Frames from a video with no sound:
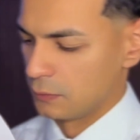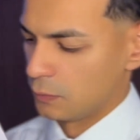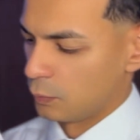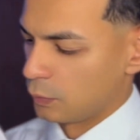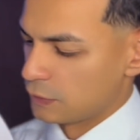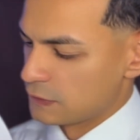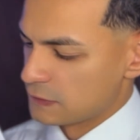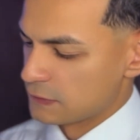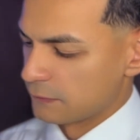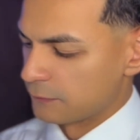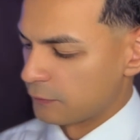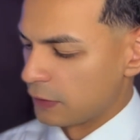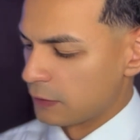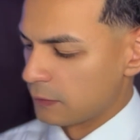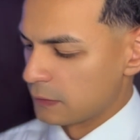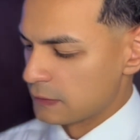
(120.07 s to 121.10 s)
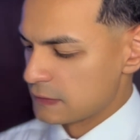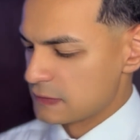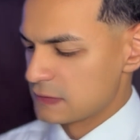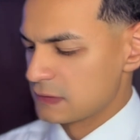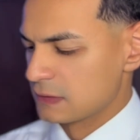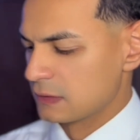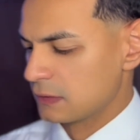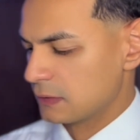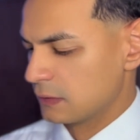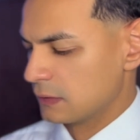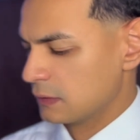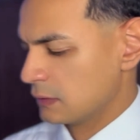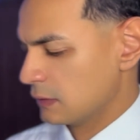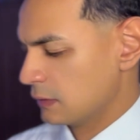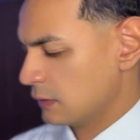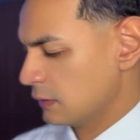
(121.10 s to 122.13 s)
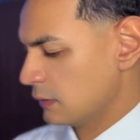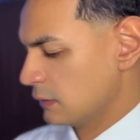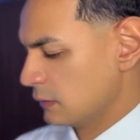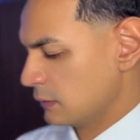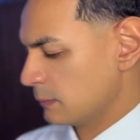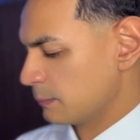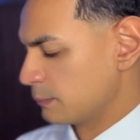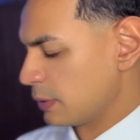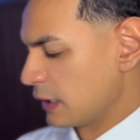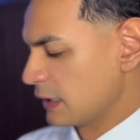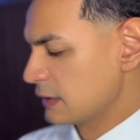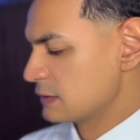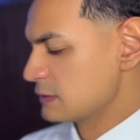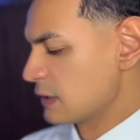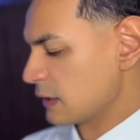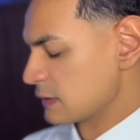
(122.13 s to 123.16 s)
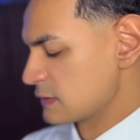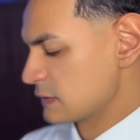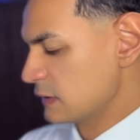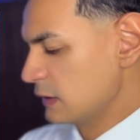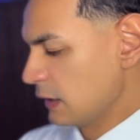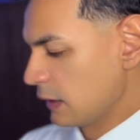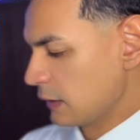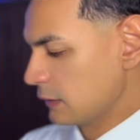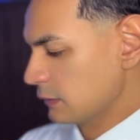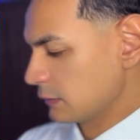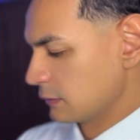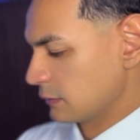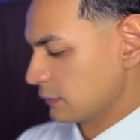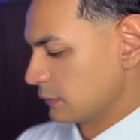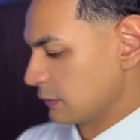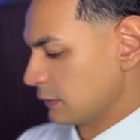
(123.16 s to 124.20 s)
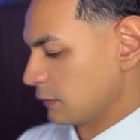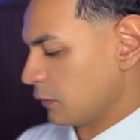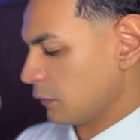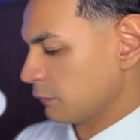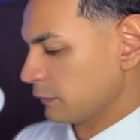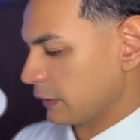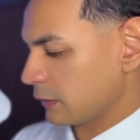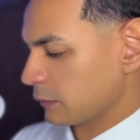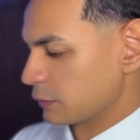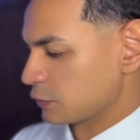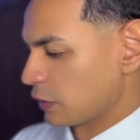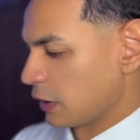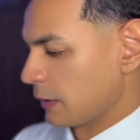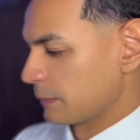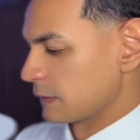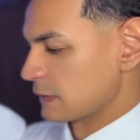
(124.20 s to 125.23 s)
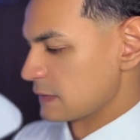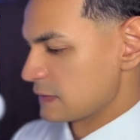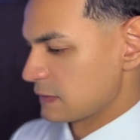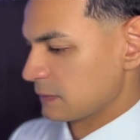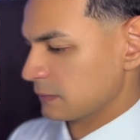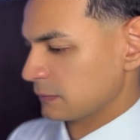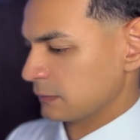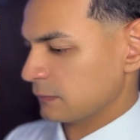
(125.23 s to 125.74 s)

which is a fragrance by.ca. And hopefully I don't drop this.